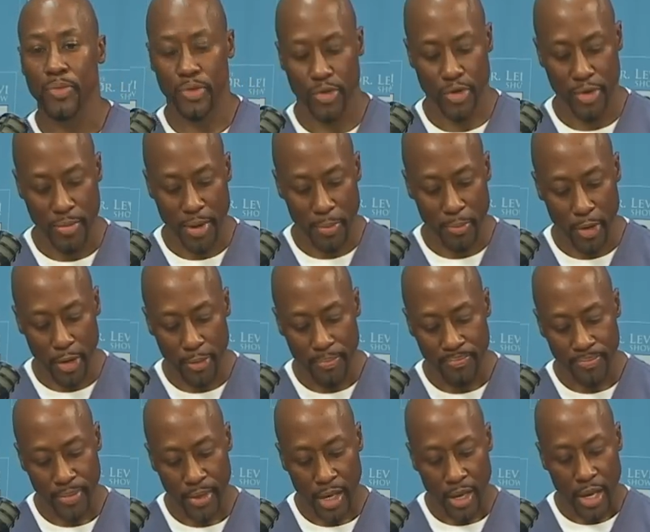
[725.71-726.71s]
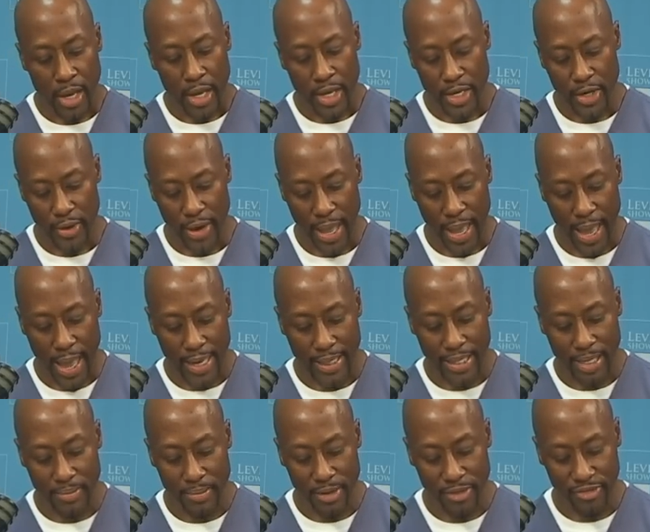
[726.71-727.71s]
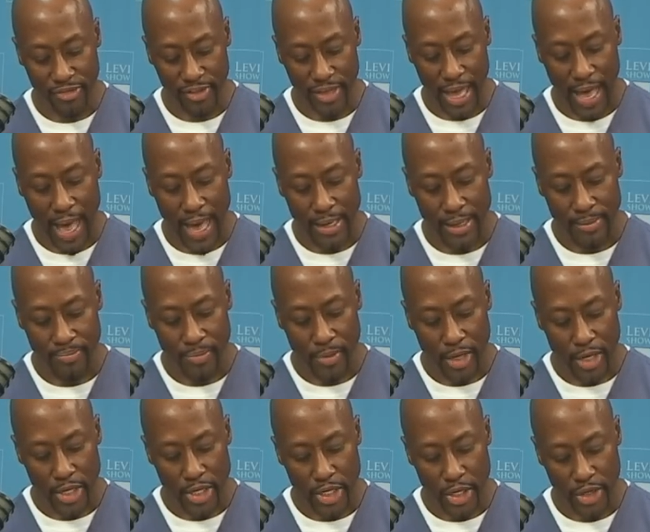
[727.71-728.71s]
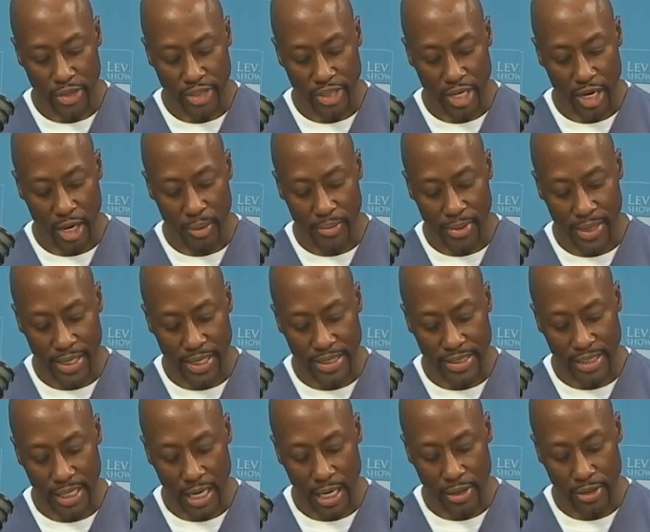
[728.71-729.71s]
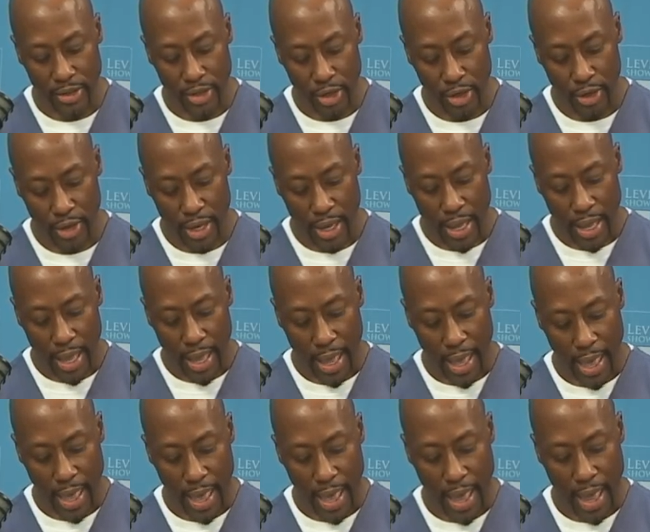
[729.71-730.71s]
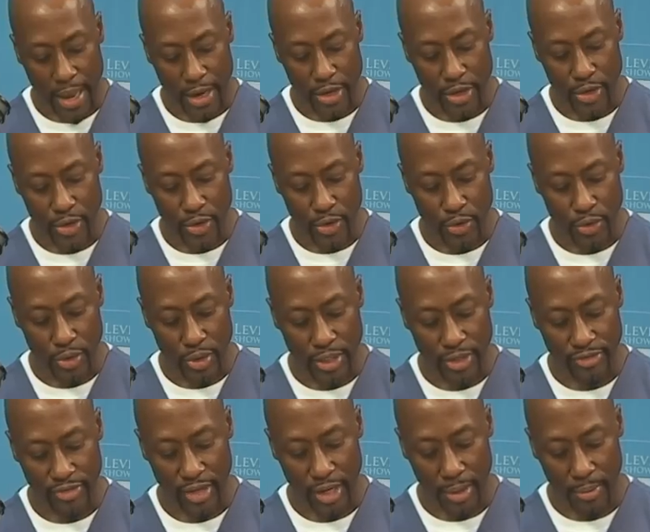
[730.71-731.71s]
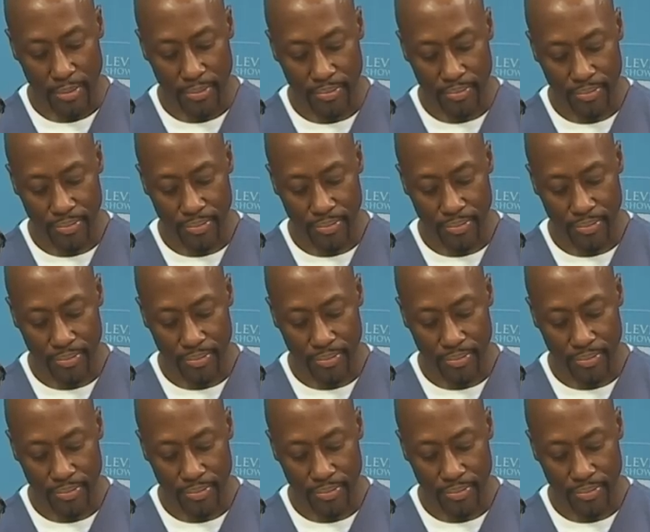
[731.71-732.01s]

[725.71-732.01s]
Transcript: Remember, your hand can be flat, your thumb is under, and you lift up.